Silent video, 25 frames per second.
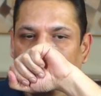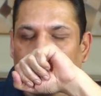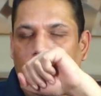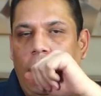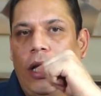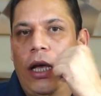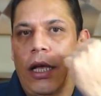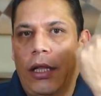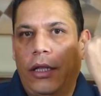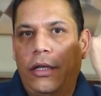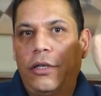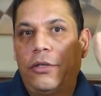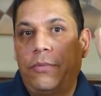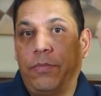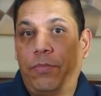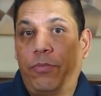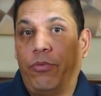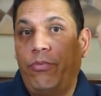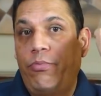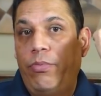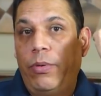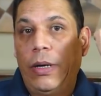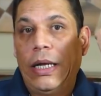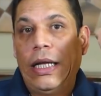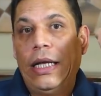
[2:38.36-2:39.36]
yeah, this
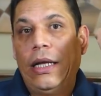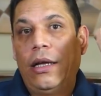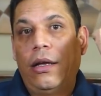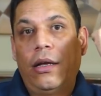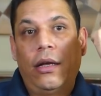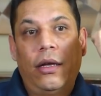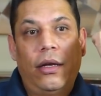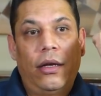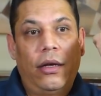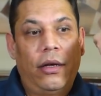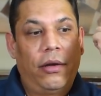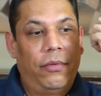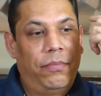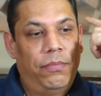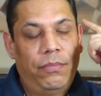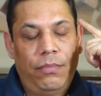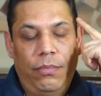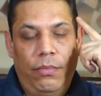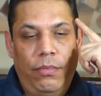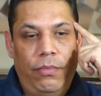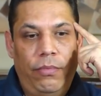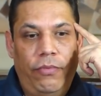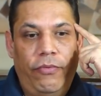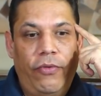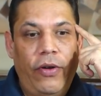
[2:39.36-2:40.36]
uh,
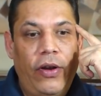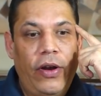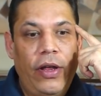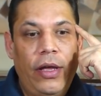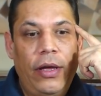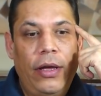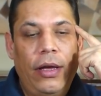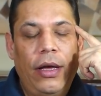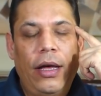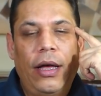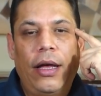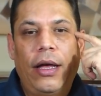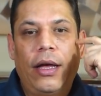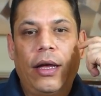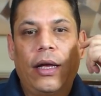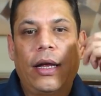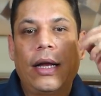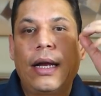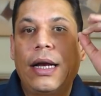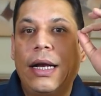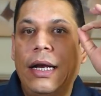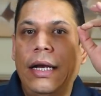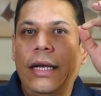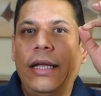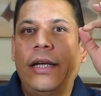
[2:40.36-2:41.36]
very uh,
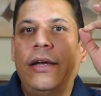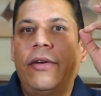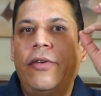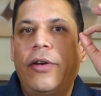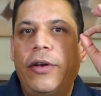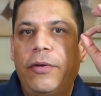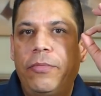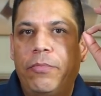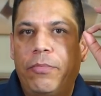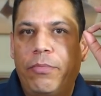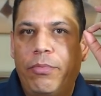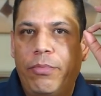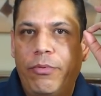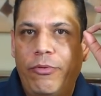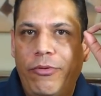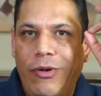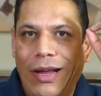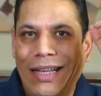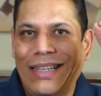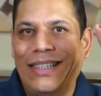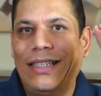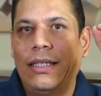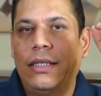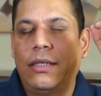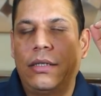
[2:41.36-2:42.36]
clear and
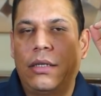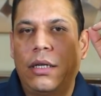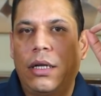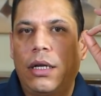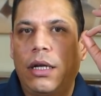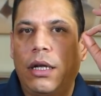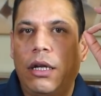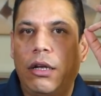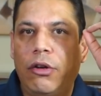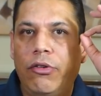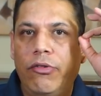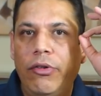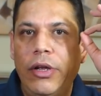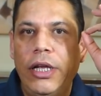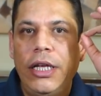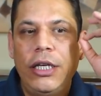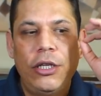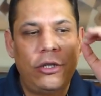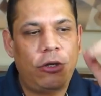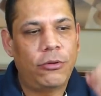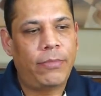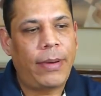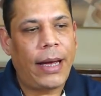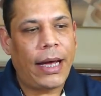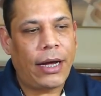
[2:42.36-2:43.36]
present green
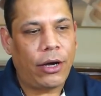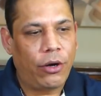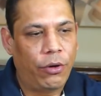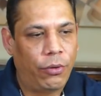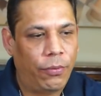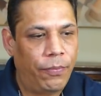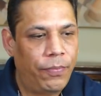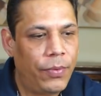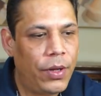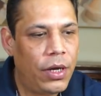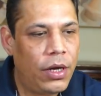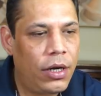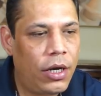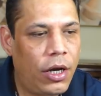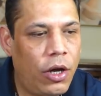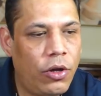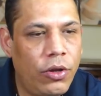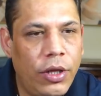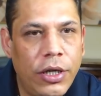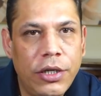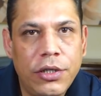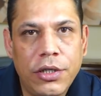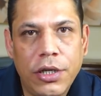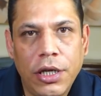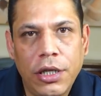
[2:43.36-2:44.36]
tobacco. Now
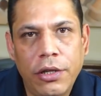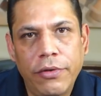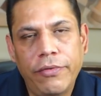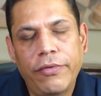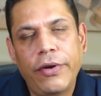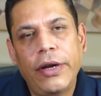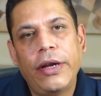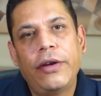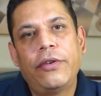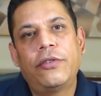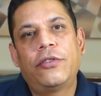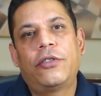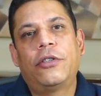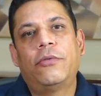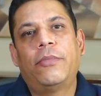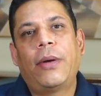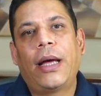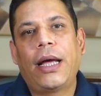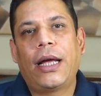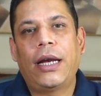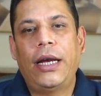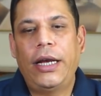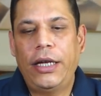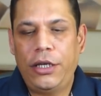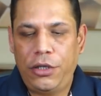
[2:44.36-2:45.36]
there's another fragrance in my
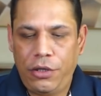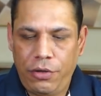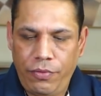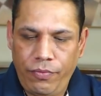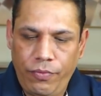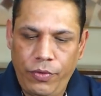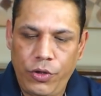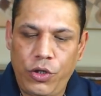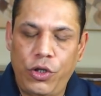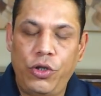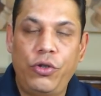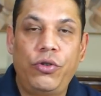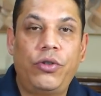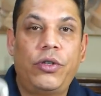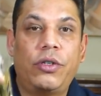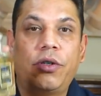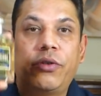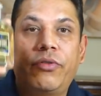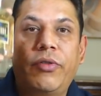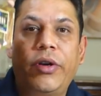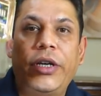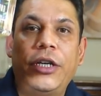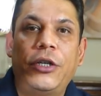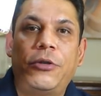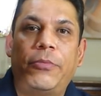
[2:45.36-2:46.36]
collection which uses
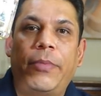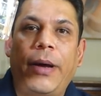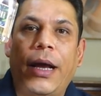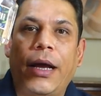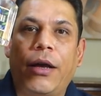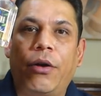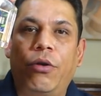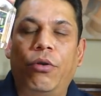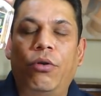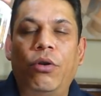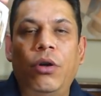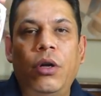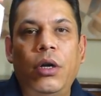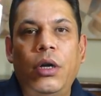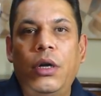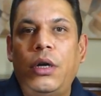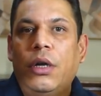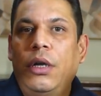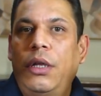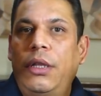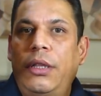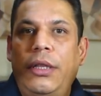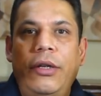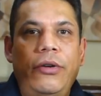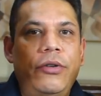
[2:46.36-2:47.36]
green tobacco.
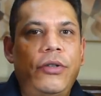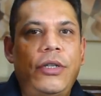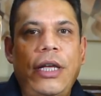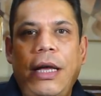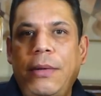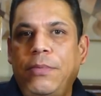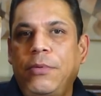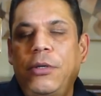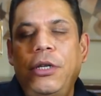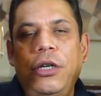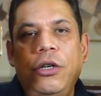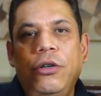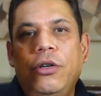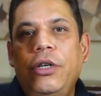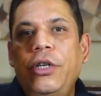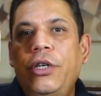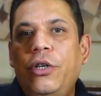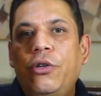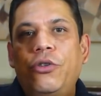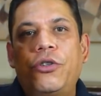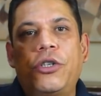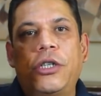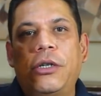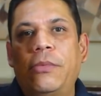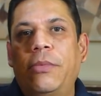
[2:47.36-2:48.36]
There is absolutely
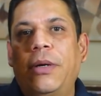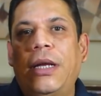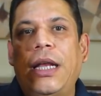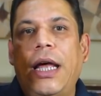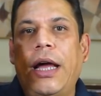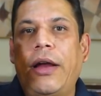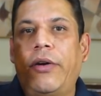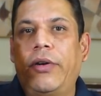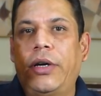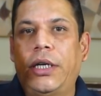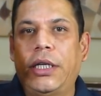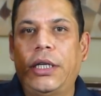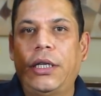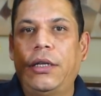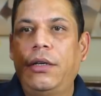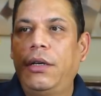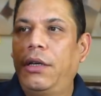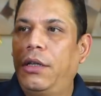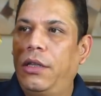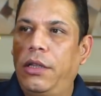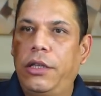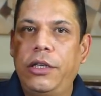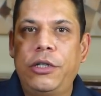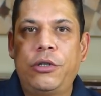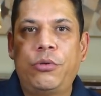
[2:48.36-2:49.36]
no similarity.
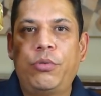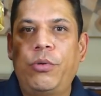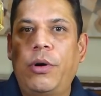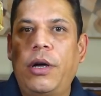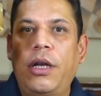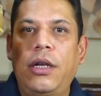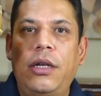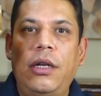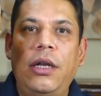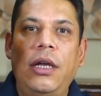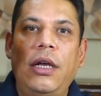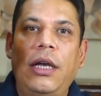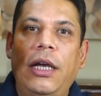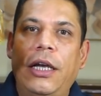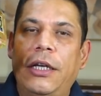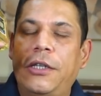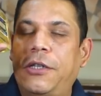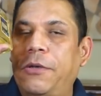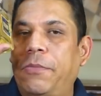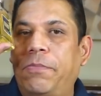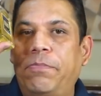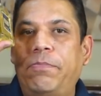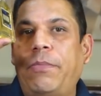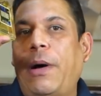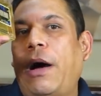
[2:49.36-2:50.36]
This one is
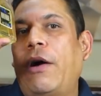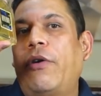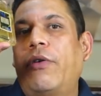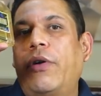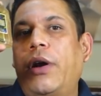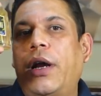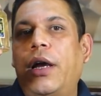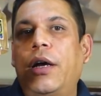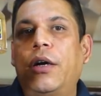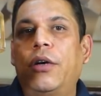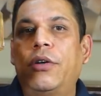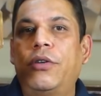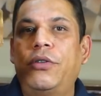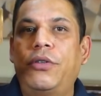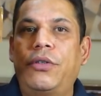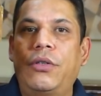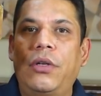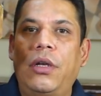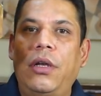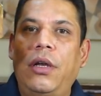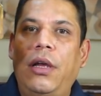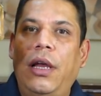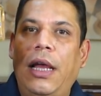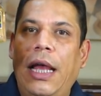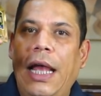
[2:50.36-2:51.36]
a powerhouse
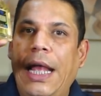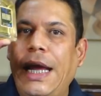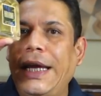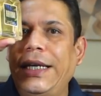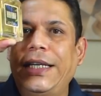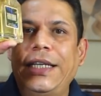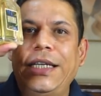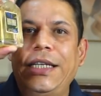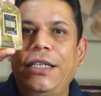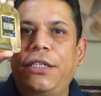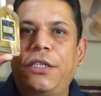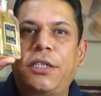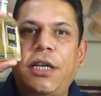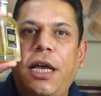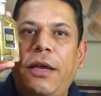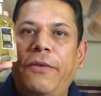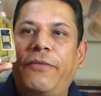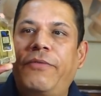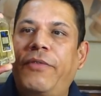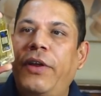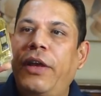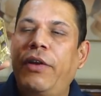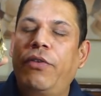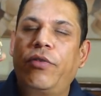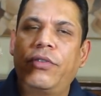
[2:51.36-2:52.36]
80s type
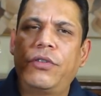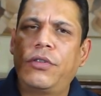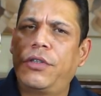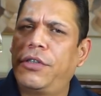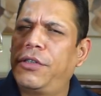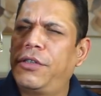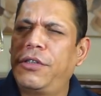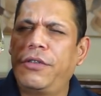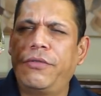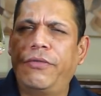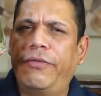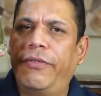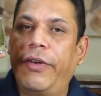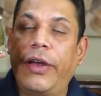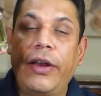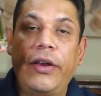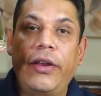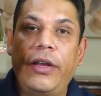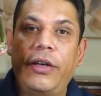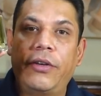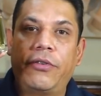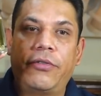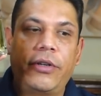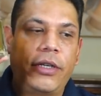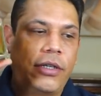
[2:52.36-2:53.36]
fragrance. This is
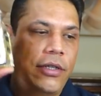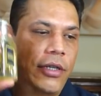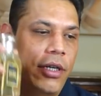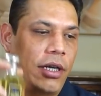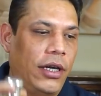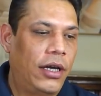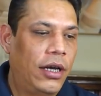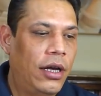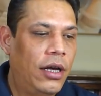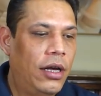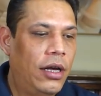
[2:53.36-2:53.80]
very interesting